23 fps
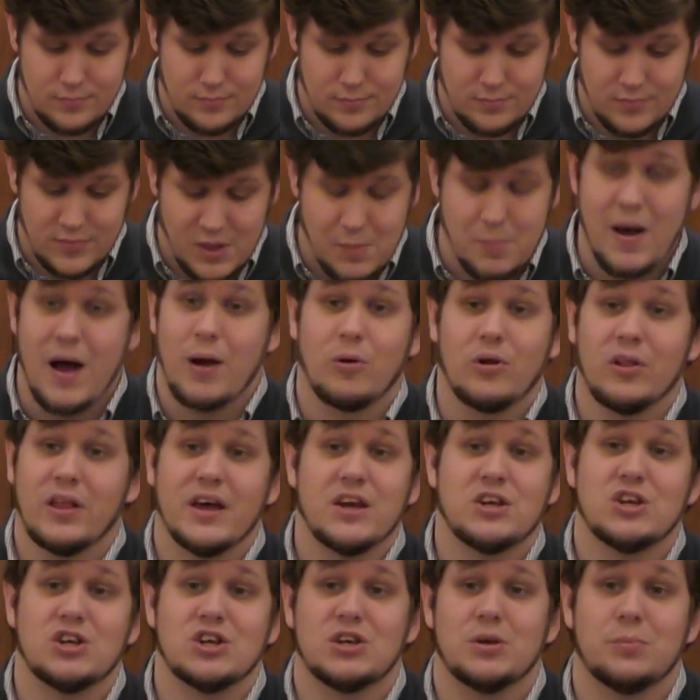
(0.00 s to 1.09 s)
that my
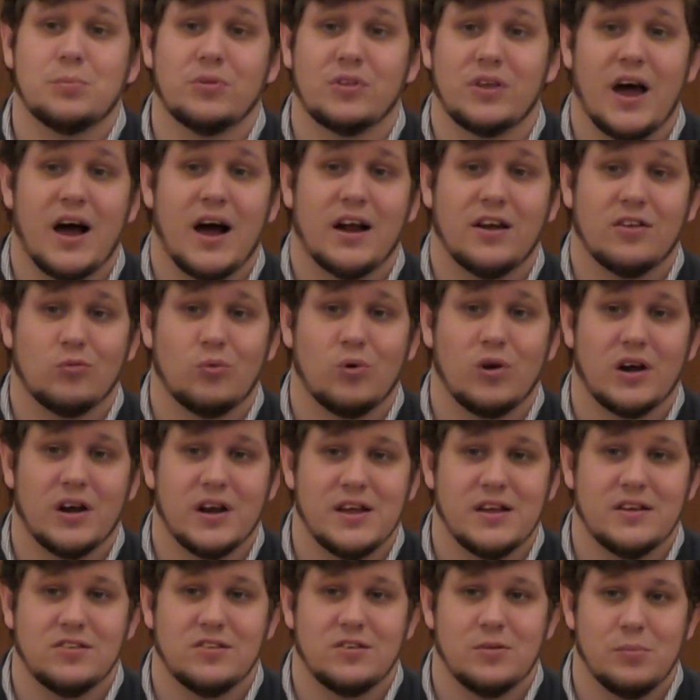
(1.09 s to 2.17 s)
relationship with God is where it
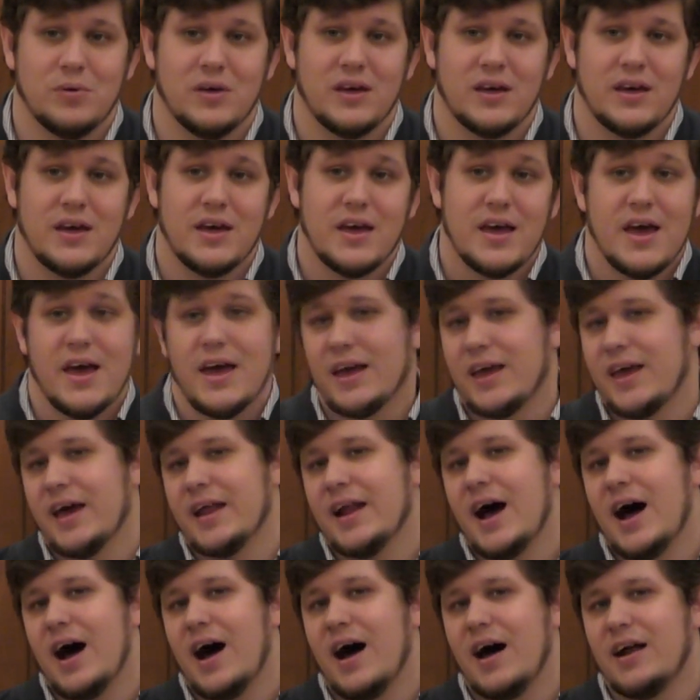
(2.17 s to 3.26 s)
needs to be? Can
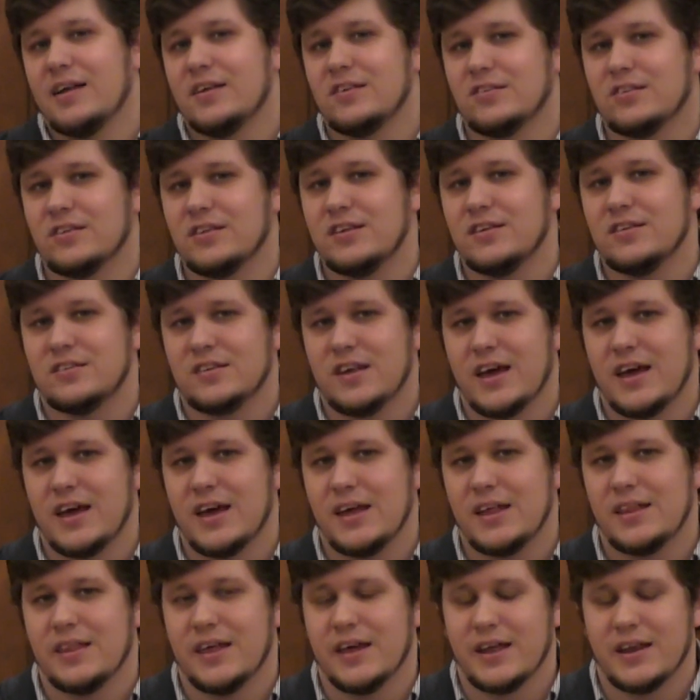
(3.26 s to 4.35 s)
I honestly
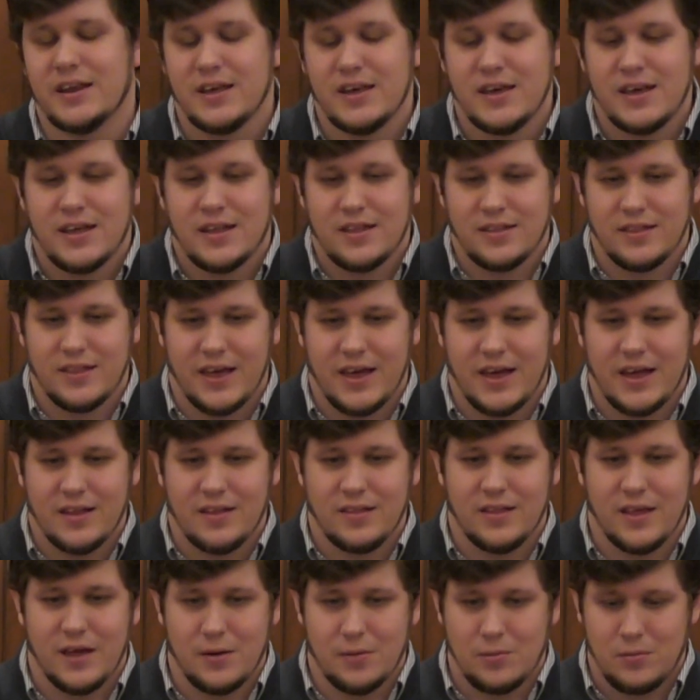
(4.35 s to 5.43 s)
say
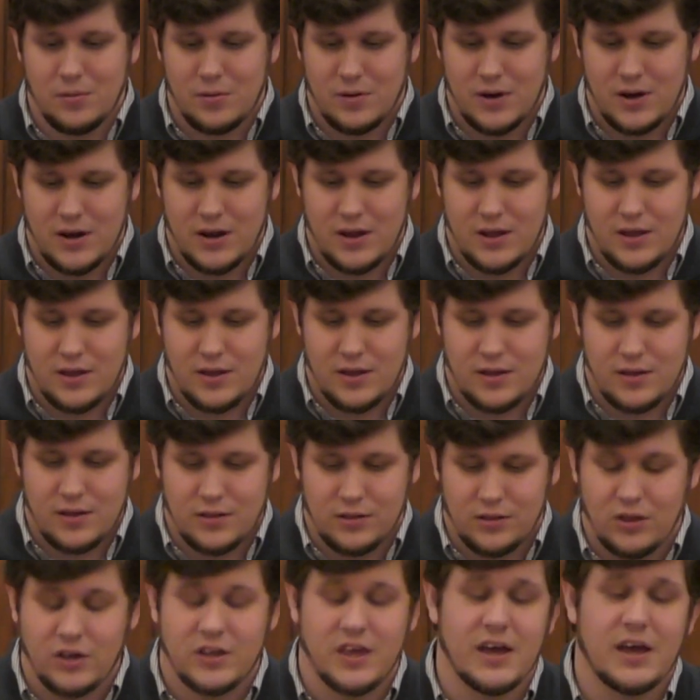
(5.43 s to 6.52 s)
that
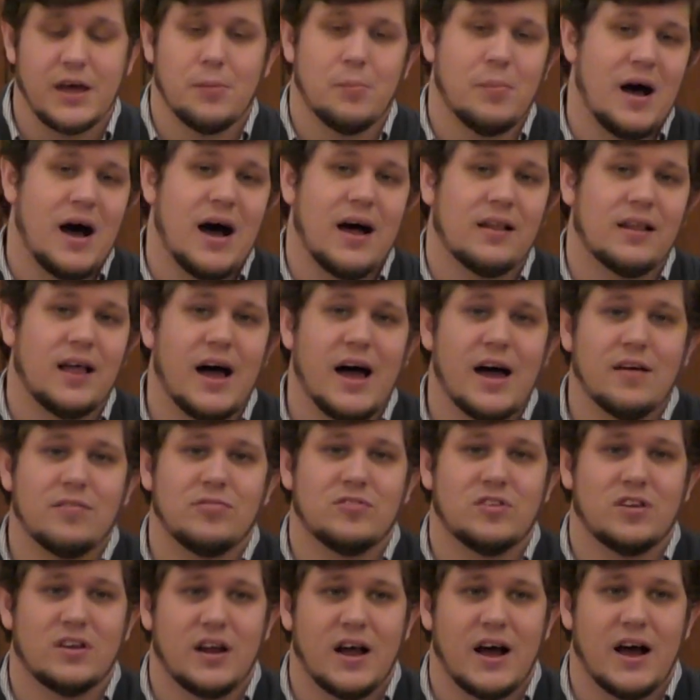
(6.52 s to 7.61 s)
looking at my life
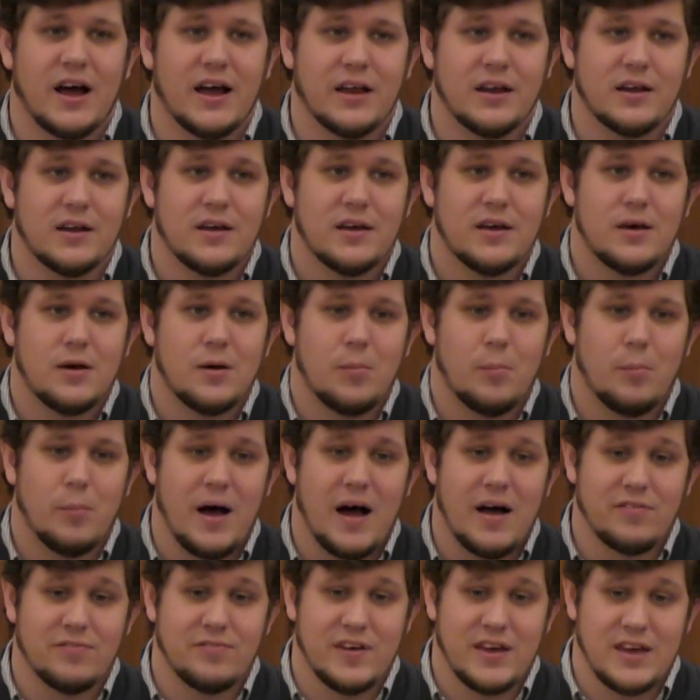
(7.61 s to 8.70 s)
tonight, my
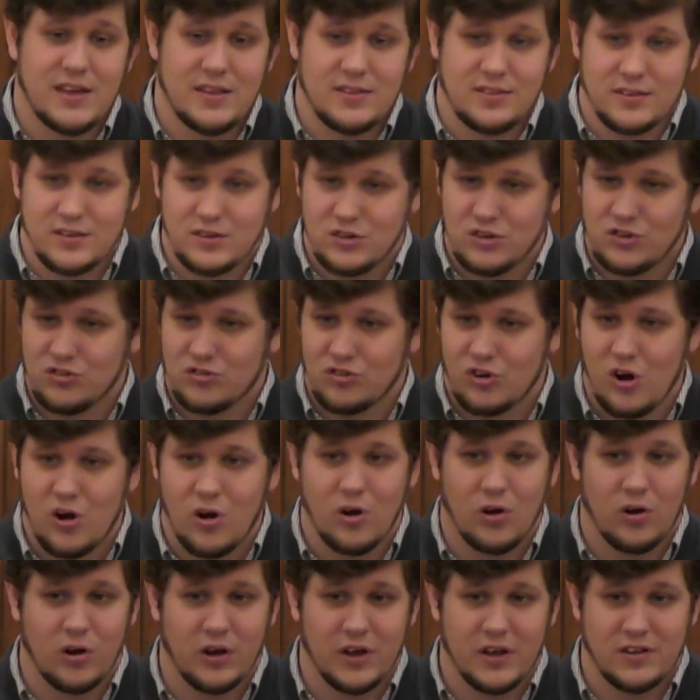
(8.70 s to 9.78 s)
faith is
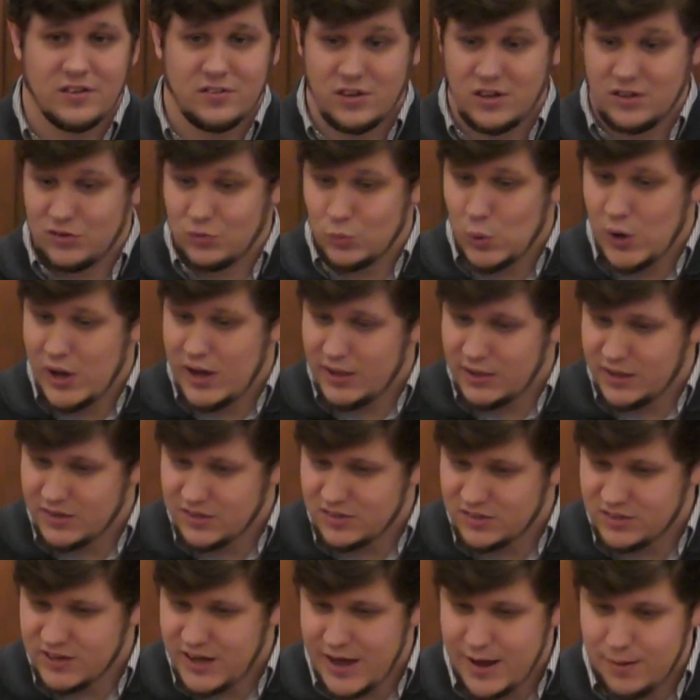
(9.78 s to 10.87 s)
strong. It's well
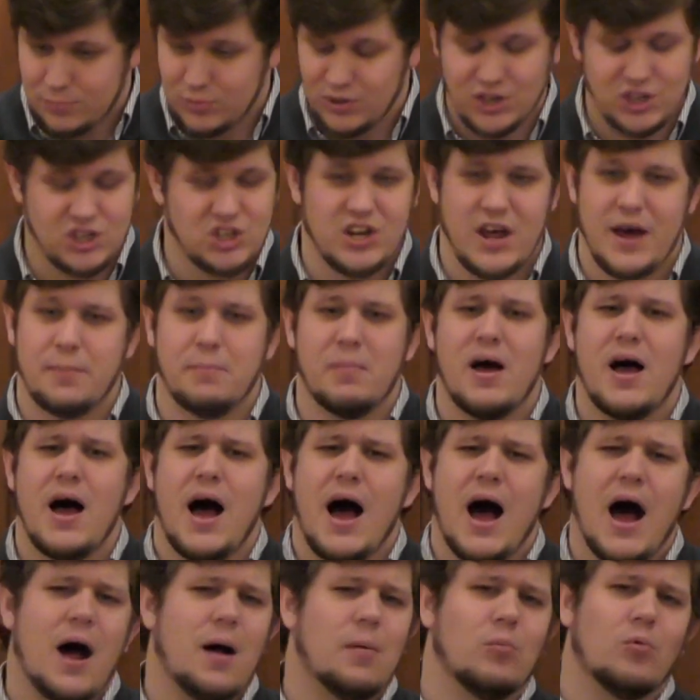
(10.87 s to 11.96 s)
established.
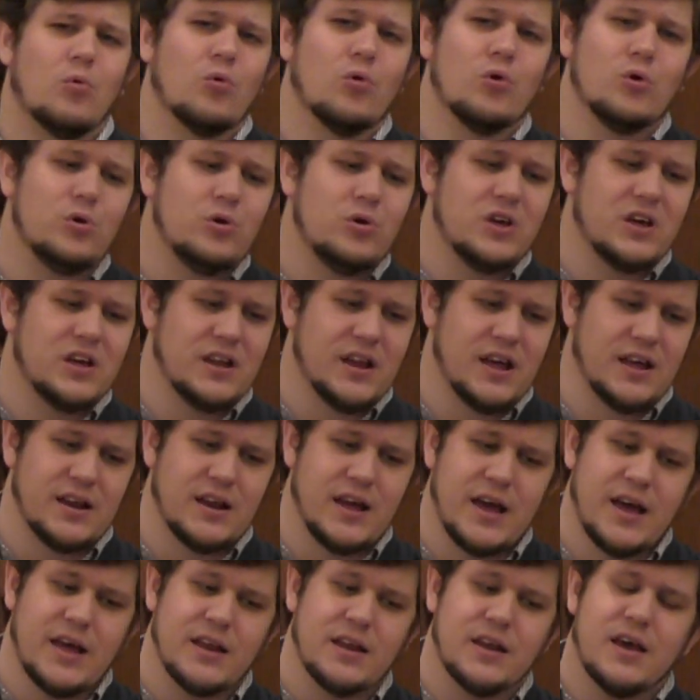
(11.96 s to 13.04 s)
I'm rooted
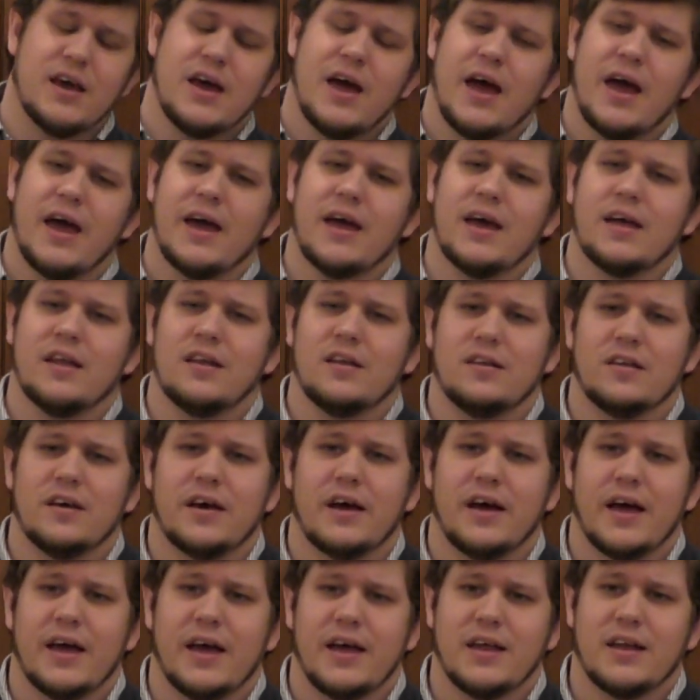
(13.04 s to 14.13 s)

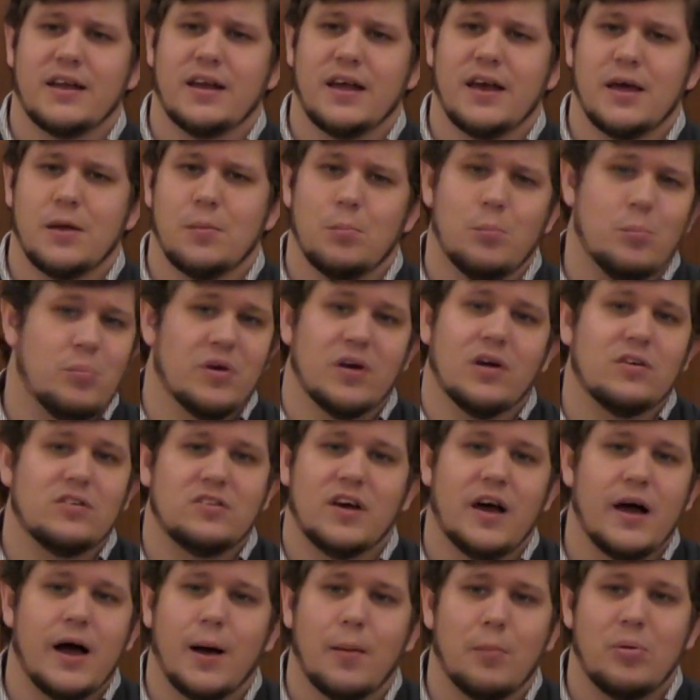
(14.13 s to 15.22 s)
and built
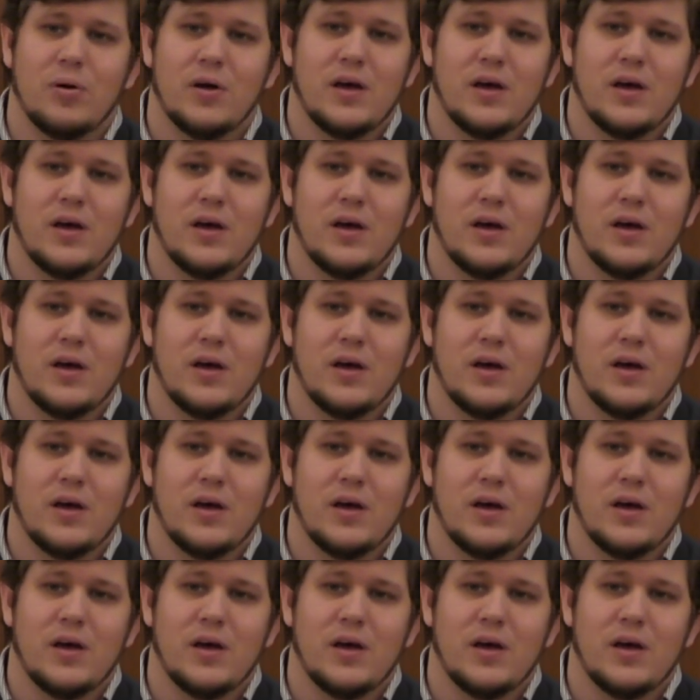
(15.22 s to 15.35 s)
up